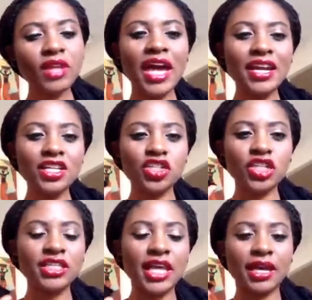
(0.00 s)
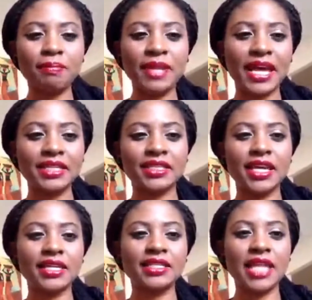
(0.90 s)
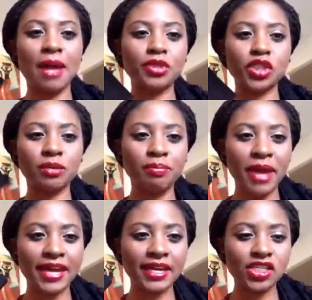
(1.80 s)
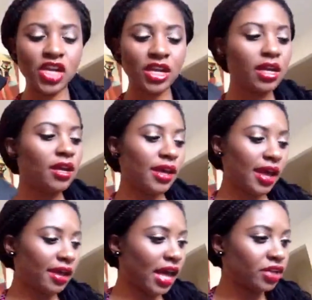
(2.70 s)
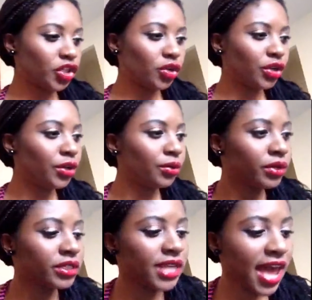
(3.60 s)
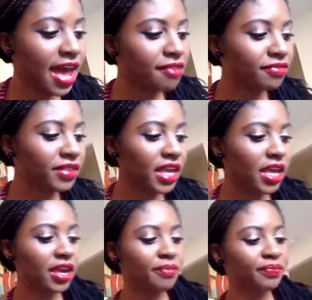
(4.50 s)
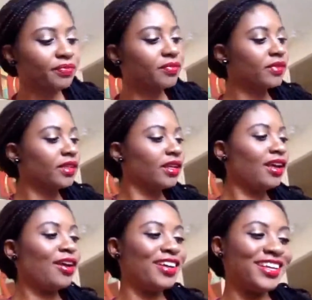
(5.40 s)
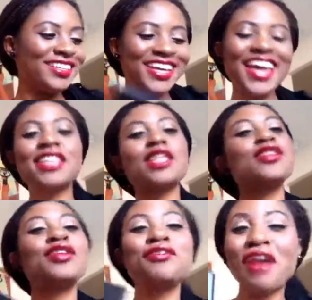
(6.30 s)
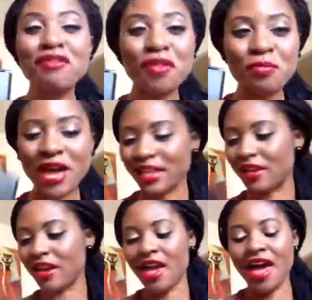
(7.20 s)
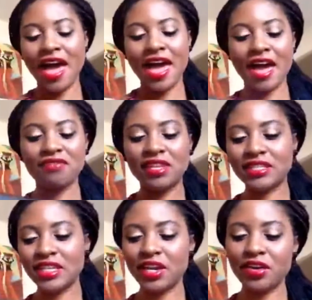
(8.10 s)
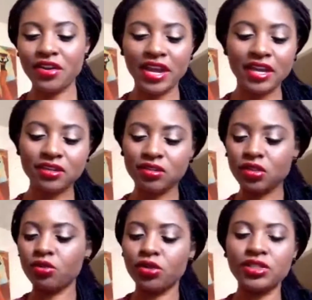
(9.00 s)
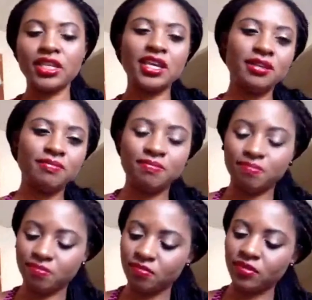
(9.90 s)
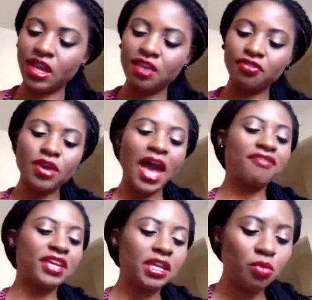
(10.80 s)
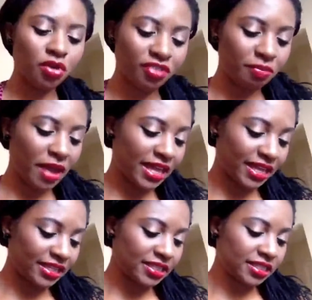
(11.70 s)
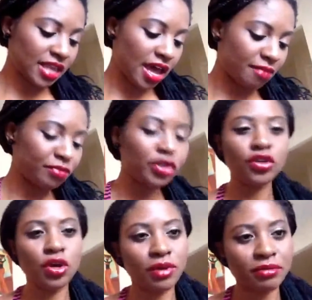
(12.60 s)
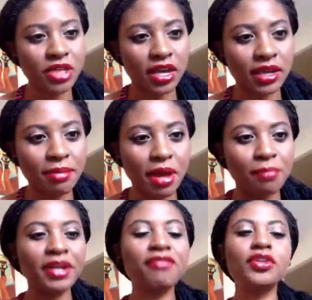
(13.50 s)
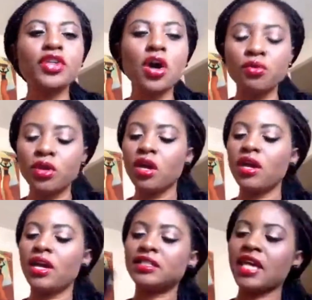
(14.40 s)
and it's just like a plastic snapshot packaging. I'll show you because I have the 35O palette. I have this here, and so you see, if you have any Morphe palettes, you know what I'm talking about. But if you don't, it's